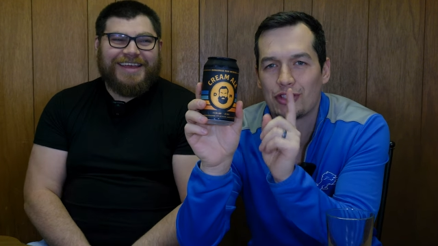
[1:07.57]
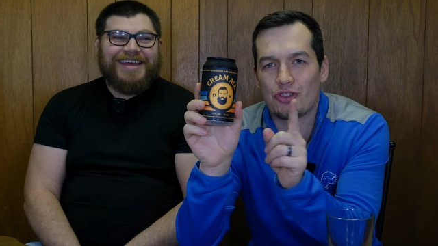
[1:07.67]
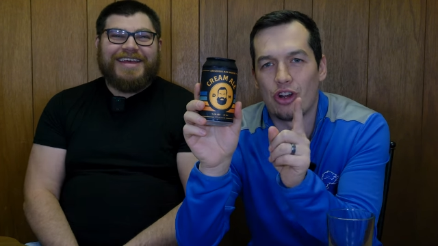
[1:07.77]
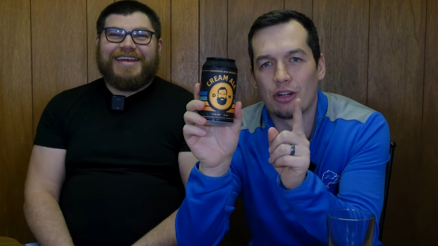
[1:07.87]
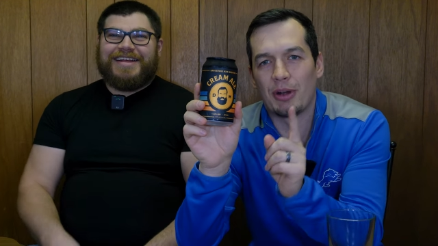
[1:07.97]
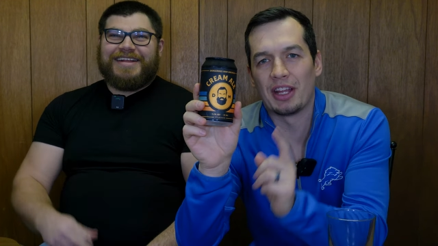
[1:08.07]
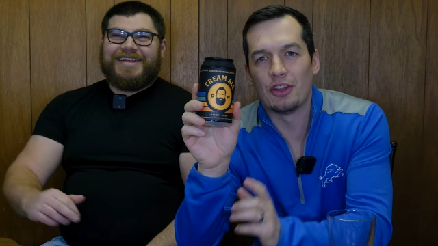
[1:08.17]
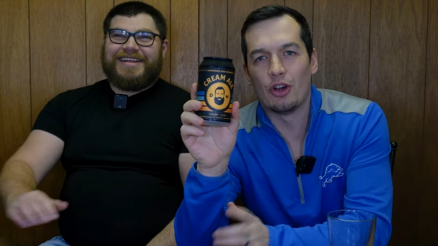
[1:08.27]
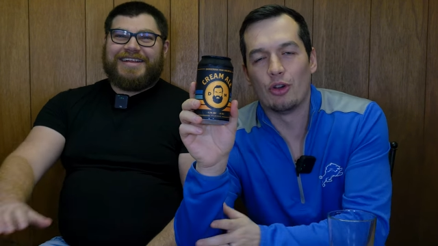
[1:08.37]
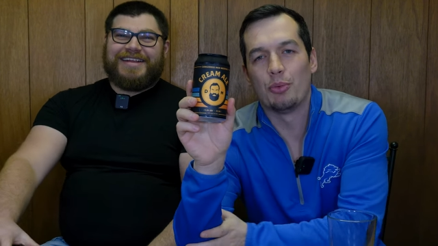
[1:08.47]
Speaker 1: have a strong
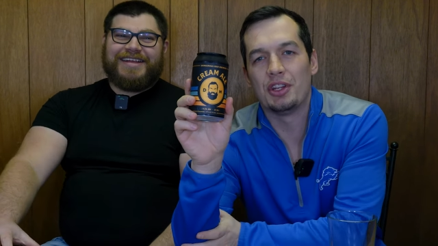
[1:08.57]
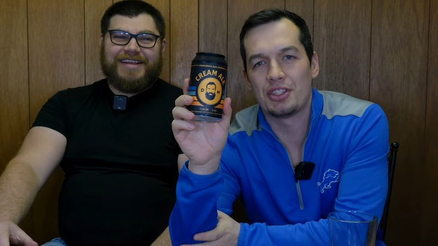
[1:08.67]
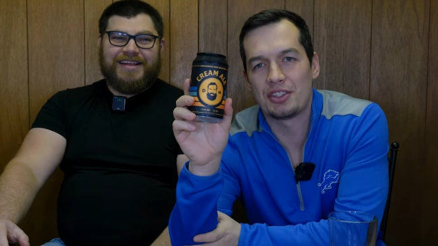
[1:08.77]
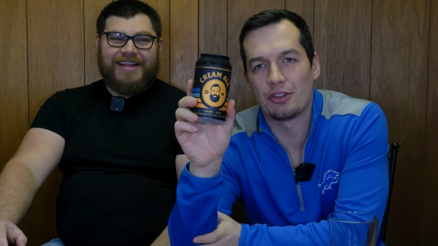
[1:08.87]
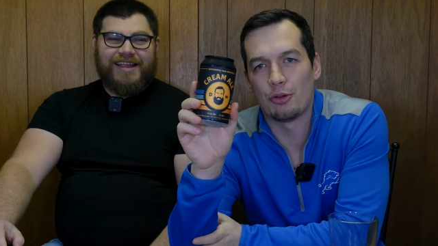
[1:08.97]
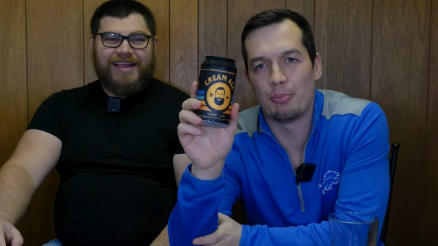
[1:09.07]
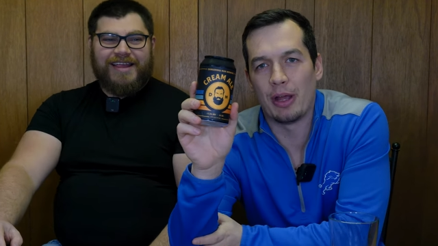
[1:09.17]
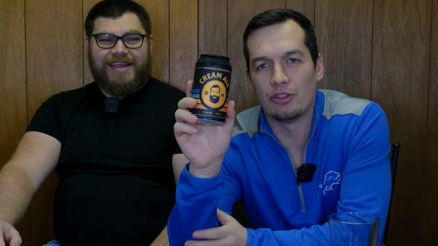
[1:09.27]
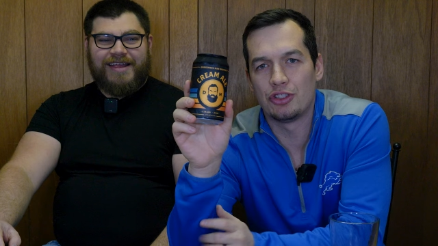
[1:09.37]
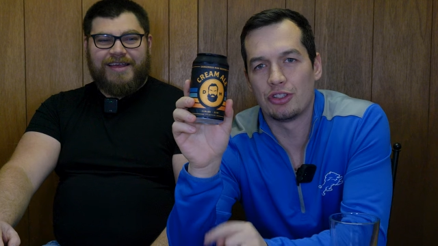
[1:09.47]
brand, though. We just did their
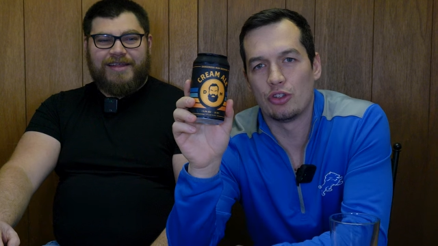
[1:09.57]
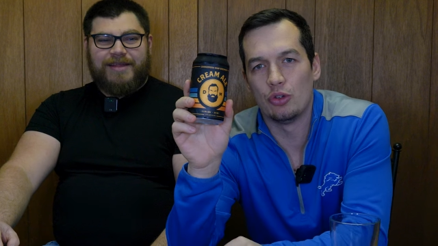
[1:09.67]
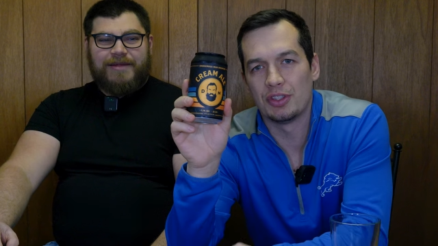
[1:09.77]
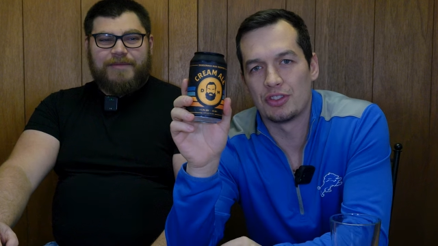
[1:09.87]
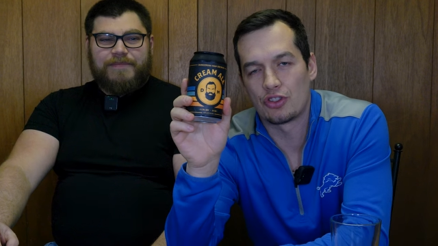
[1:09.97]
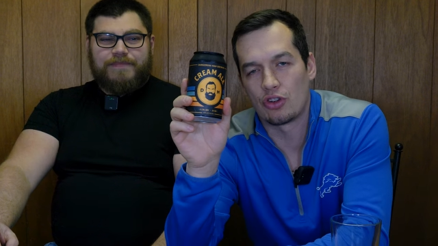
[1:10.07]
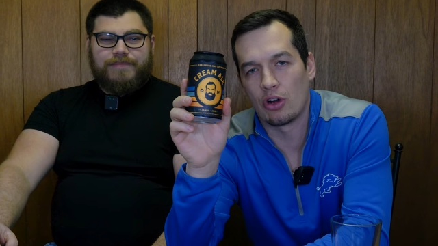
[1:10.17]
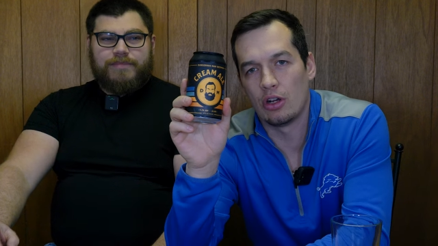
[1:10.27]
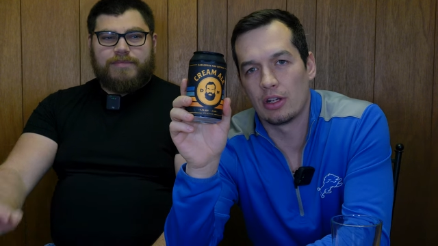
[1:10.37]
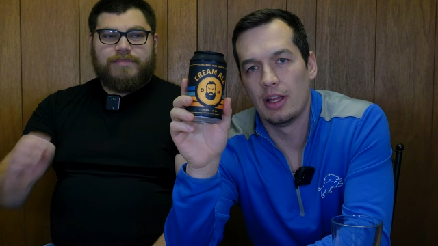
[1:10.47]
Belgian Golden
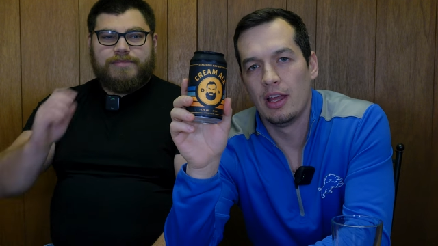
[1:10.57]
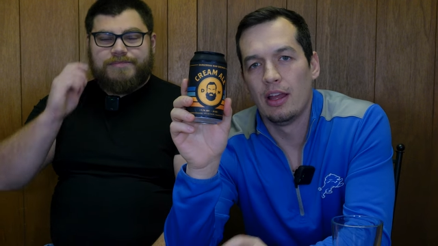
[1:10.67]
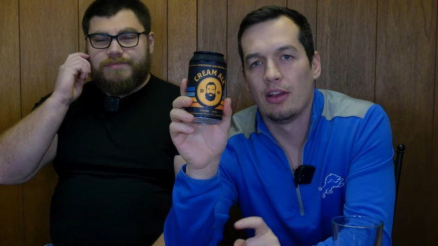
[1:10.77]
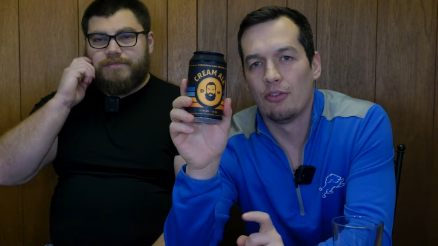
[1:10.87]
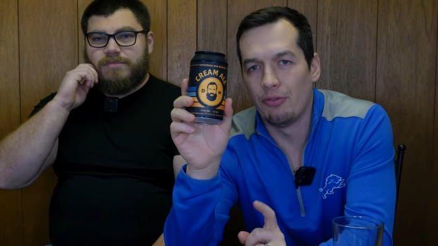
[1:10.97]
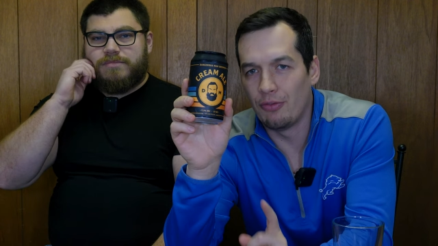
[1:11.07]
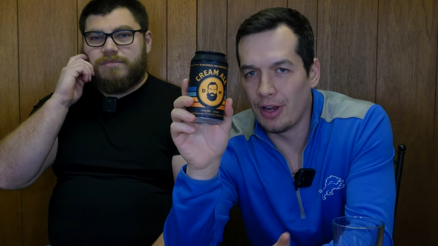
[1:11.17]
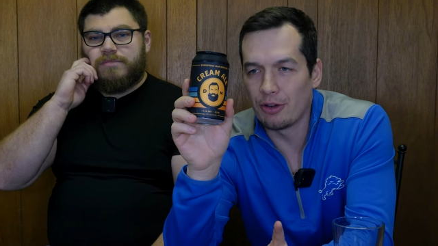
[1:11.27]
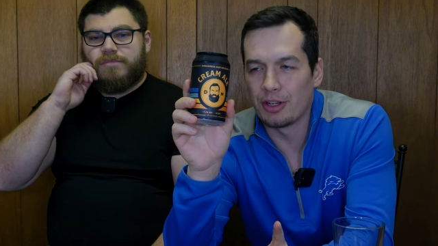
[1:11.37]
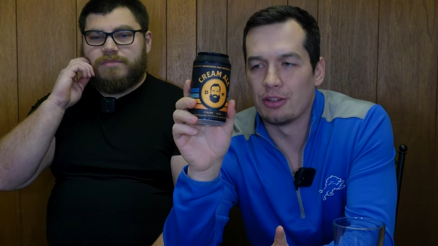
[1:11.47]
Strong.
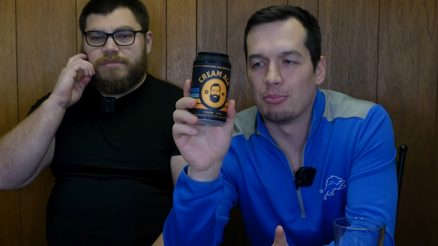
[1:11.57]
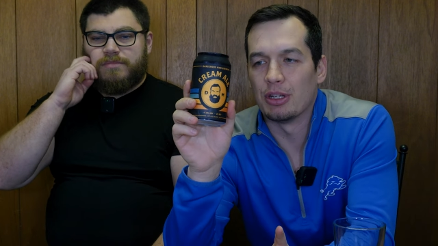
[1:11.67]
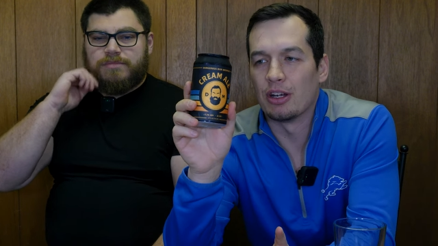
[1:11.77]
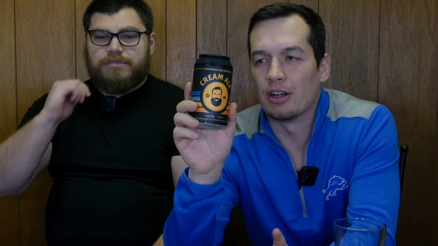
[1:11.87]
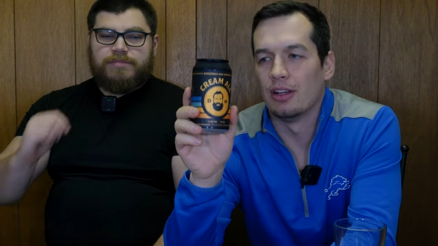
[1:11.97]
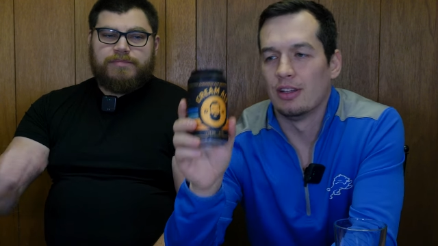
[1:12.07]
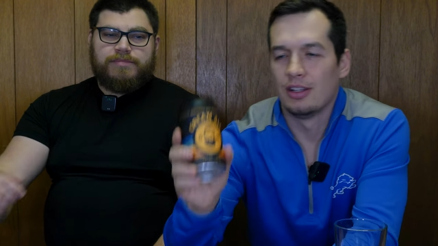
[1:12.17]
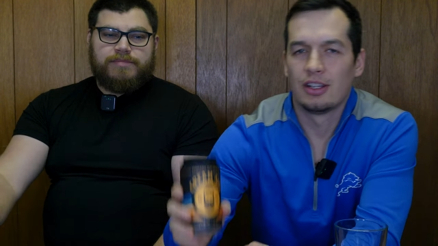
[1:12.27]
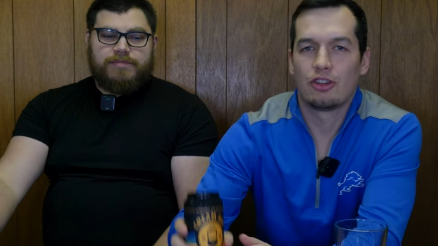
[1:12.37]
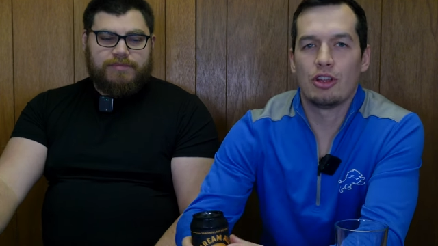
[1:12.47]
Very good beer.
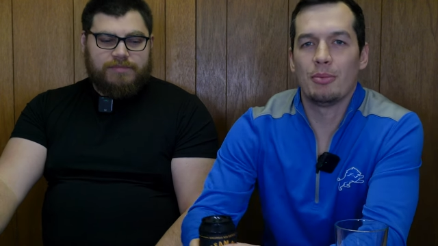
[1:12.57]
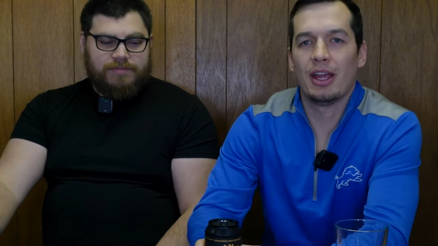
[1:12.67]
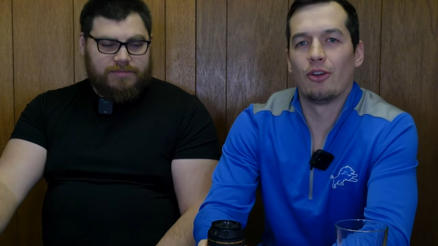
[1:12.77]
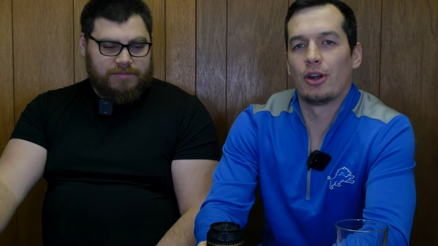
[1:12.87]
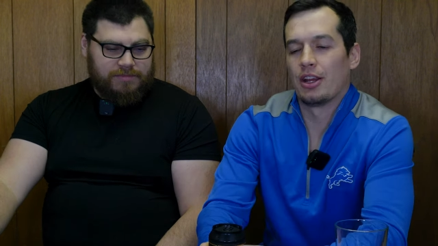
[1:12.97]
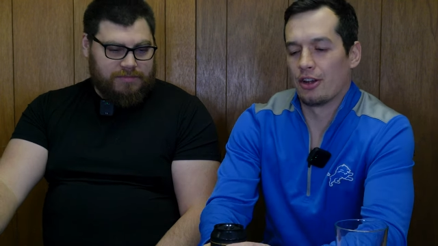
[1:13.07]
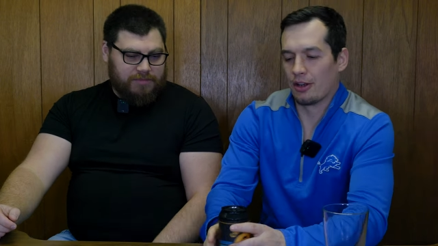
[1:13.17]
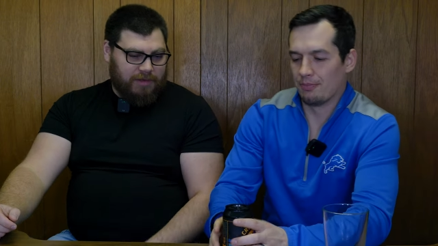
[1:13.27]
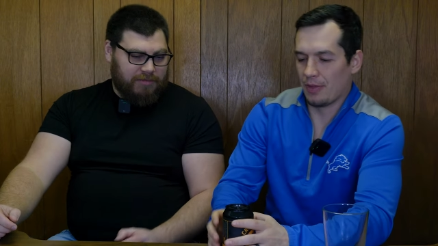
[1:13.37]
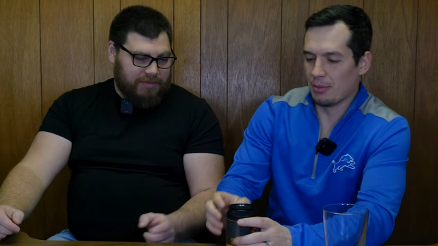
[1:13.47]
Cream ale right
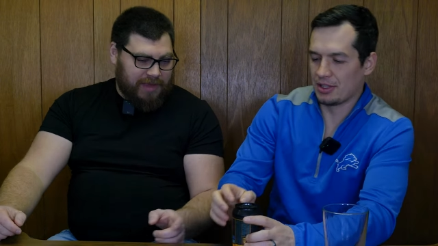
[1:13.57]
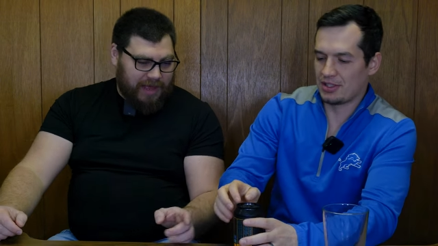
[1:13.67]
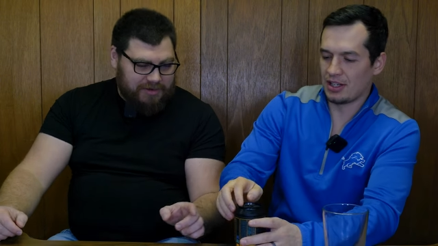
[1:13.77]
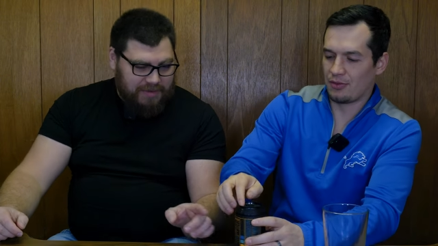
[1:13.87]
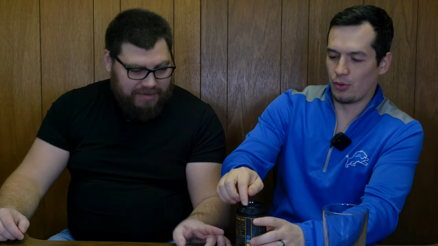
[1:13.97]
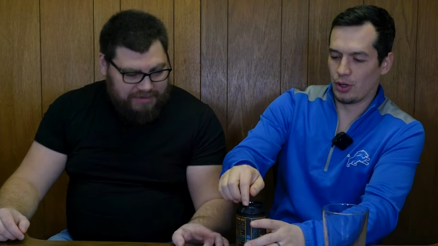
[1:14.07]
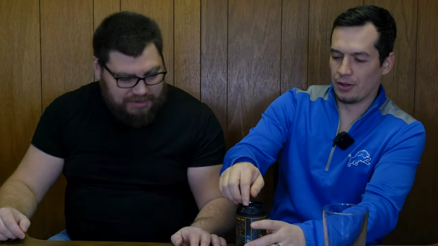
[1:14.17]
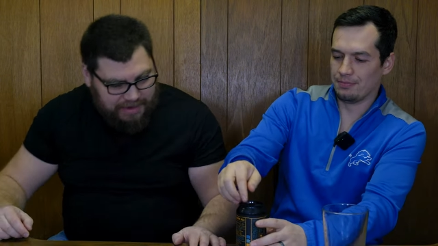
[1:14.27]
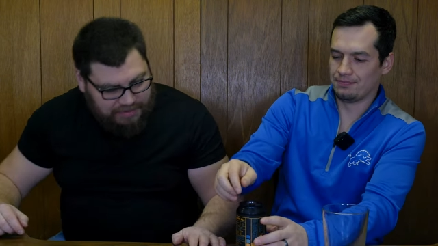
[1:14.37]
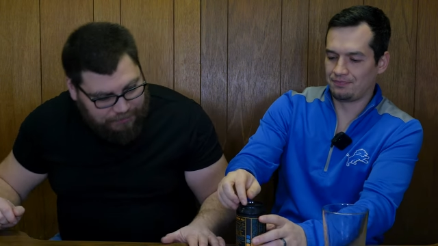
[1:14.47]
here.
Speaker 2: What do we got? Do we have
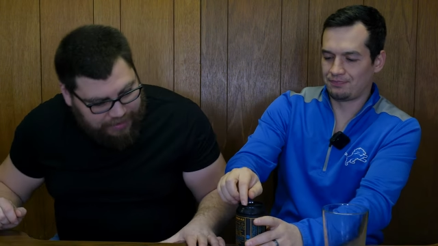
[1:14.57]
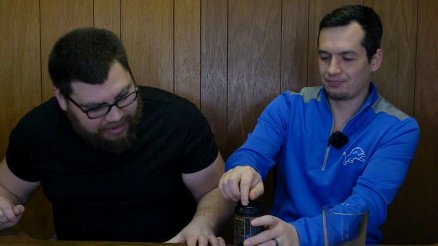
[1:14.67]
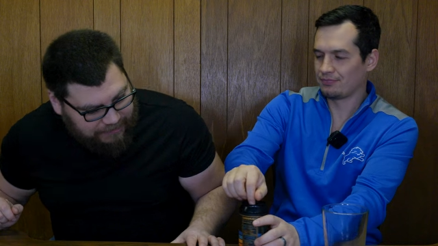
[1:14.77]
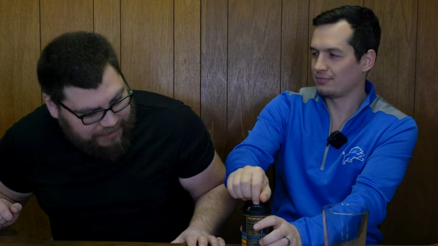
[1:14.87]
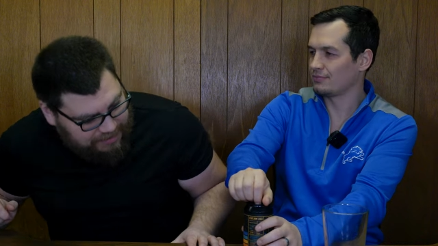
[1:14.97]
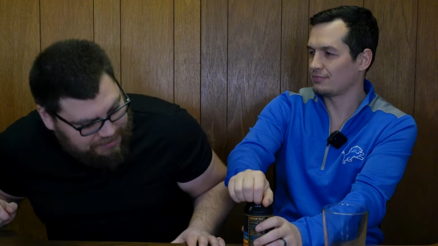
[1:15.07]
to, do we have to flex for